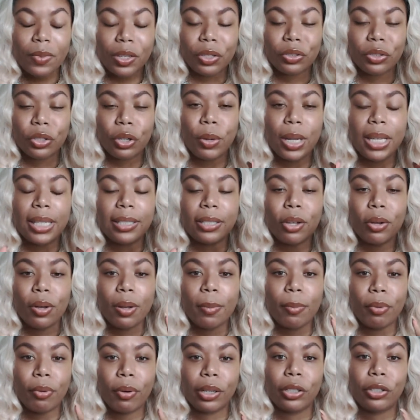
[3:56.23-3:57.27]
So it's so
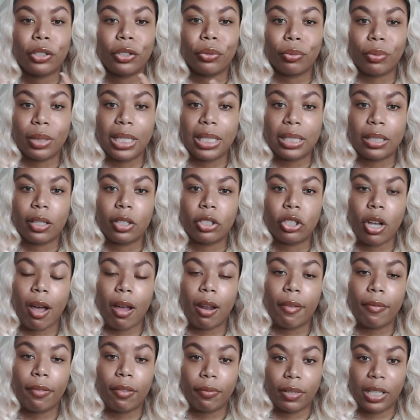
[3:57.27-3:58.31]
important to research all
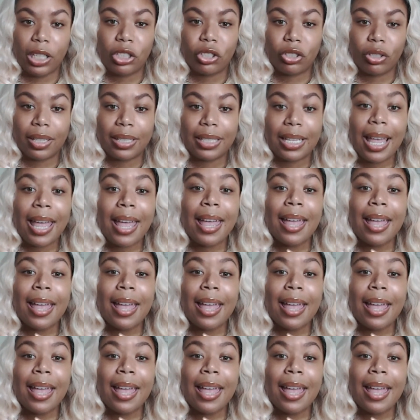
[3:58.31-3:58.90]
of the features.